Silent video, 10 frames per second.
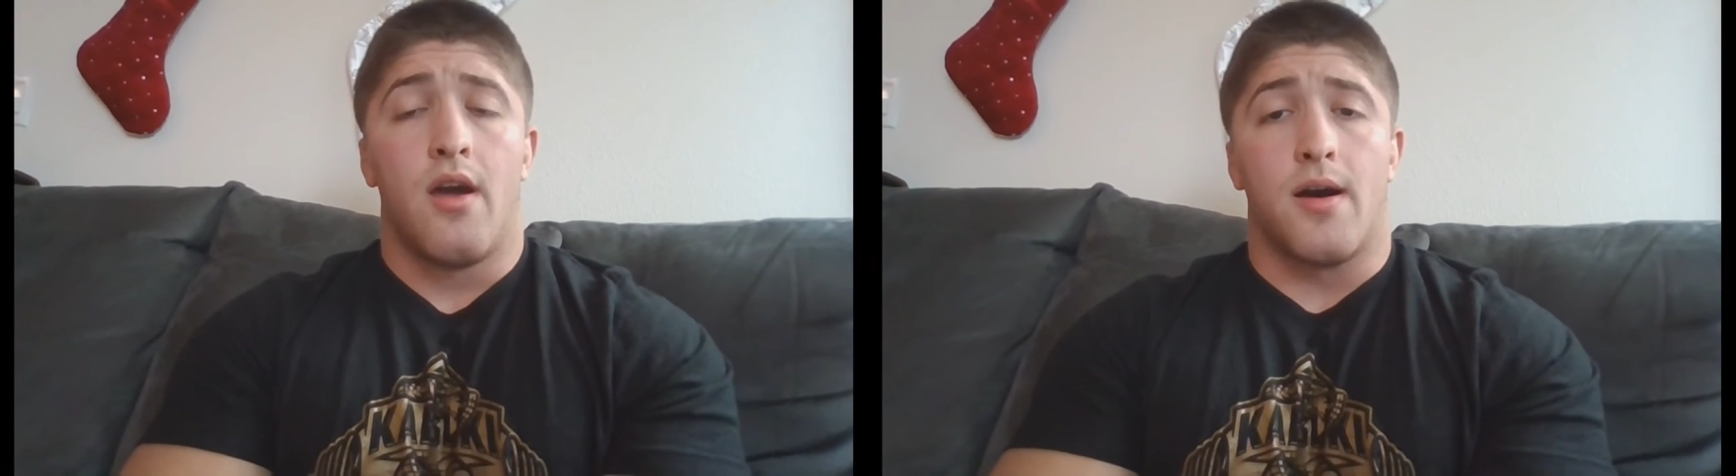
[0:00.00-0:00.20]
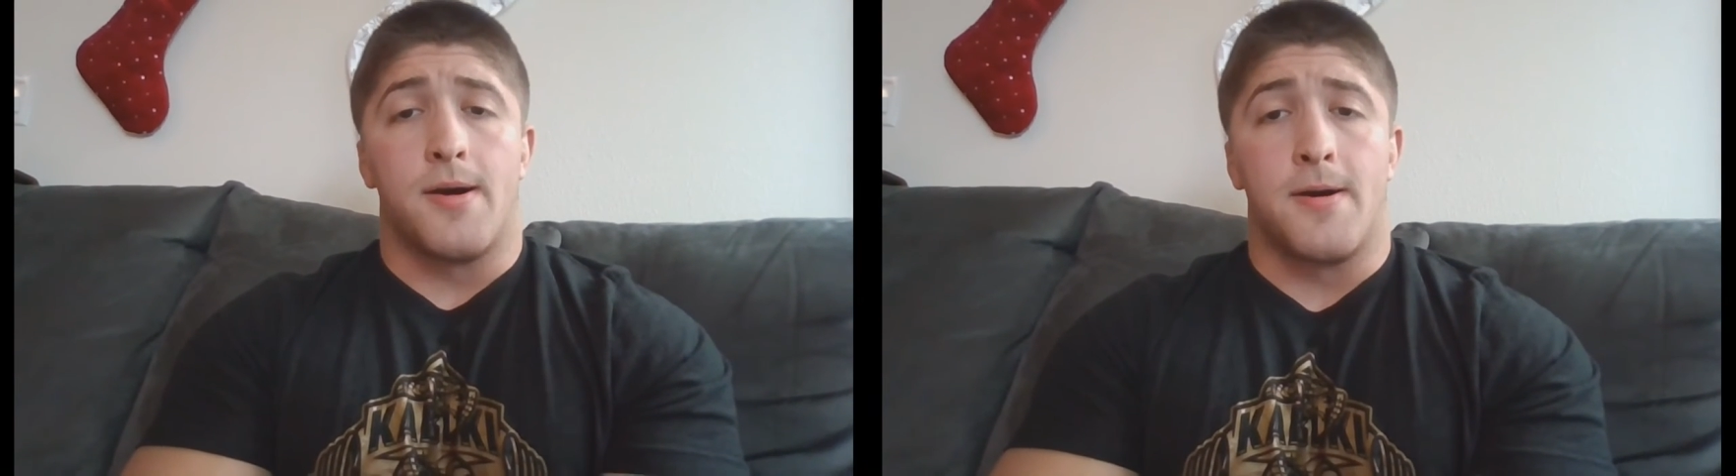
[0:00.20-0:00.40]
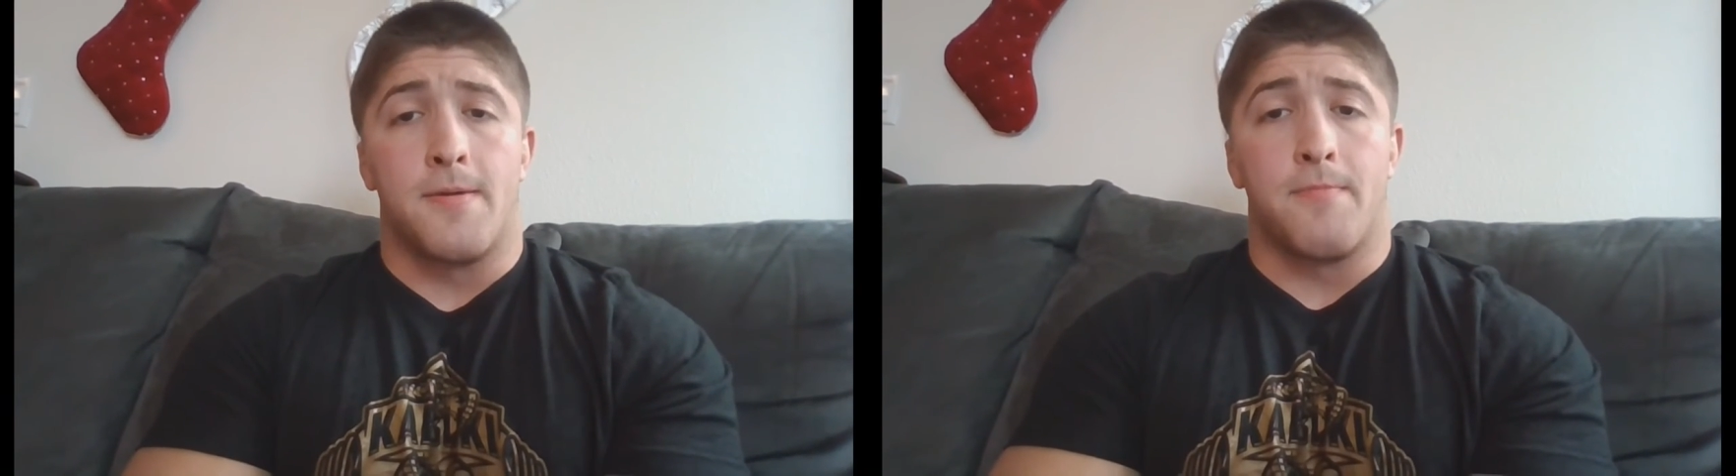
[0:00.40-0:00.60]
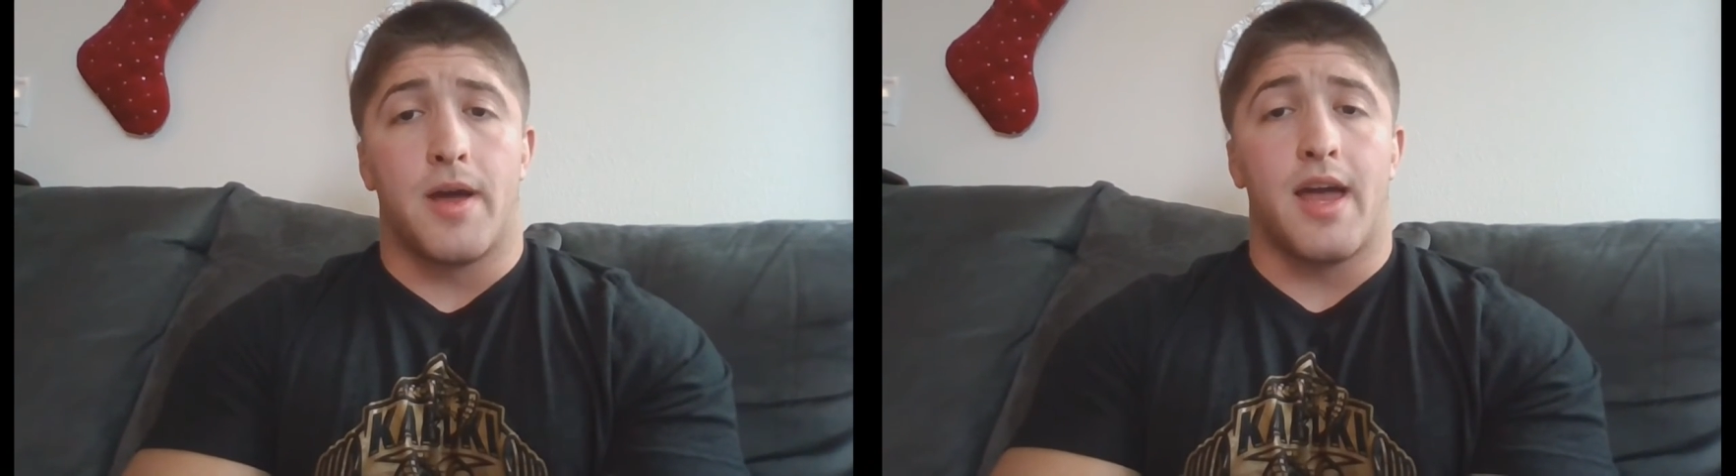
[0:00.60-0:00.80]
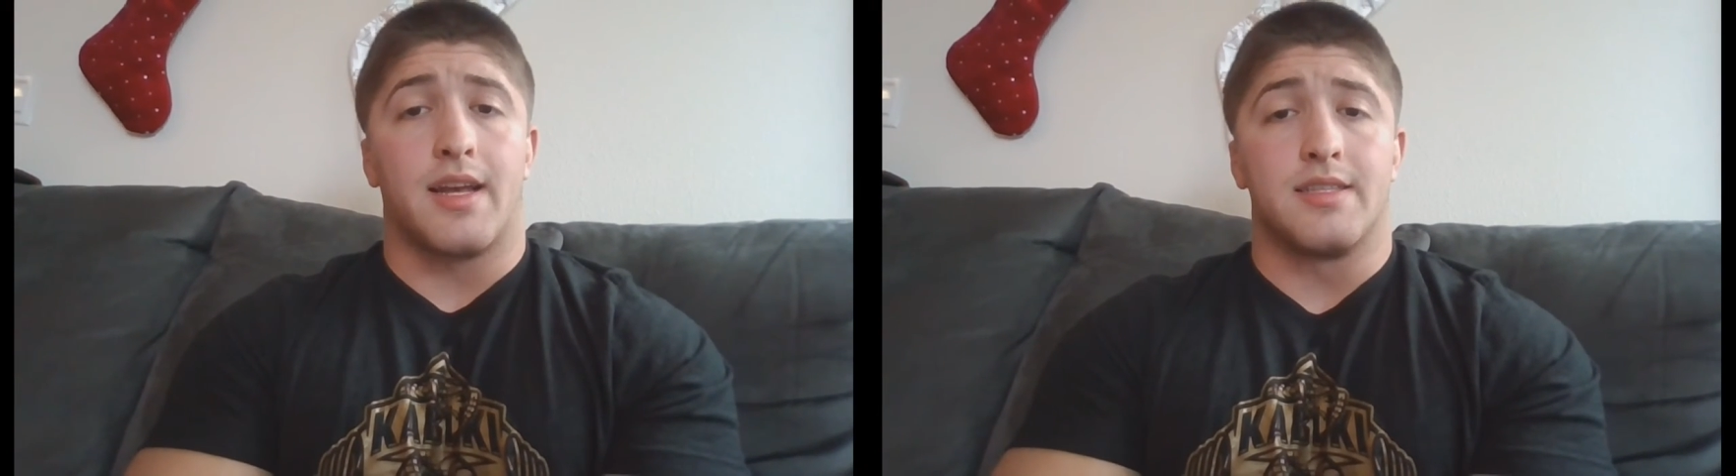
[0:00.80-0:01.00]

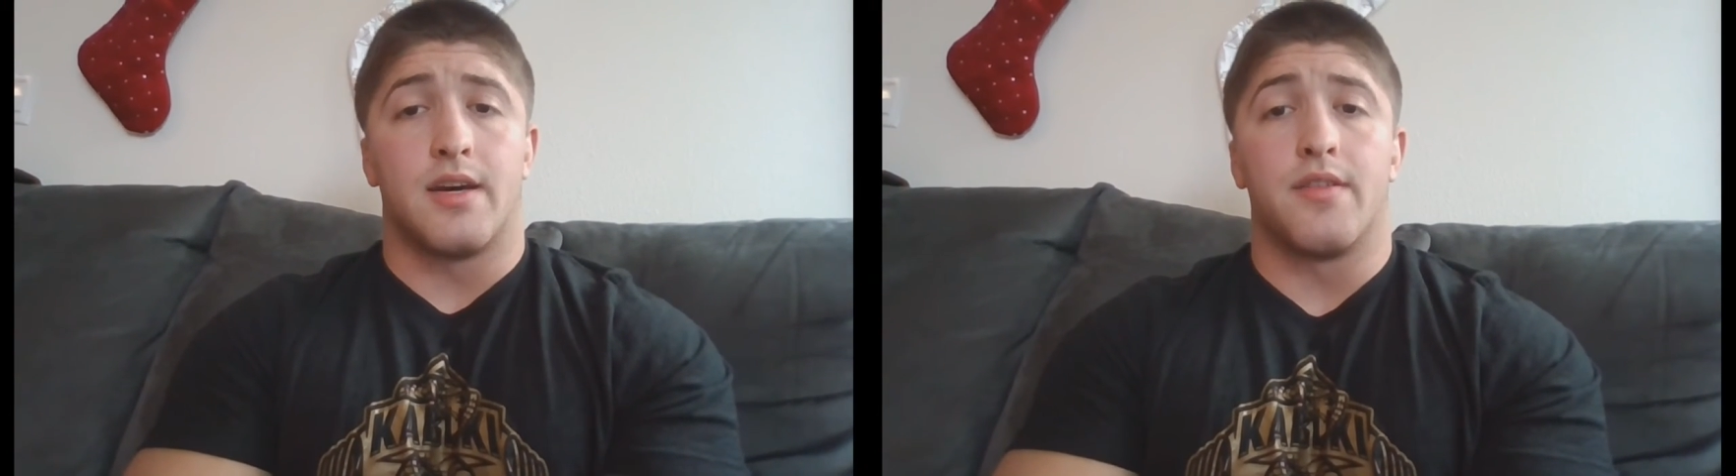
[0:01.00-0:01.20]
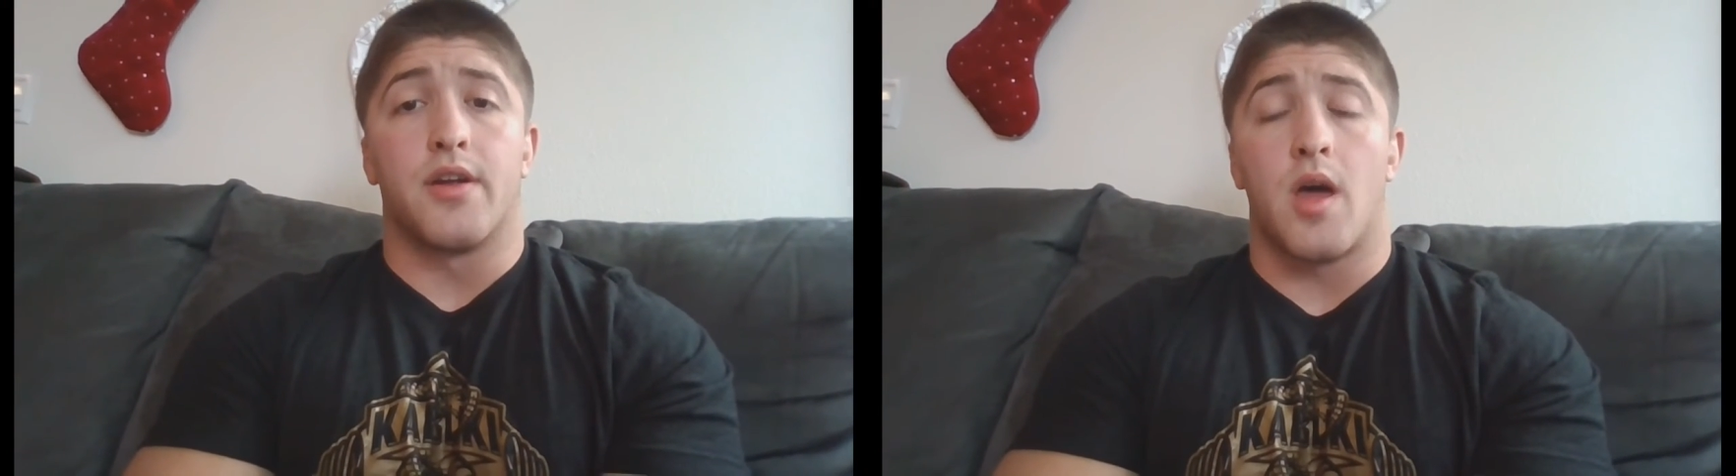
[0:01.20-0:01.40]
I can tell that you're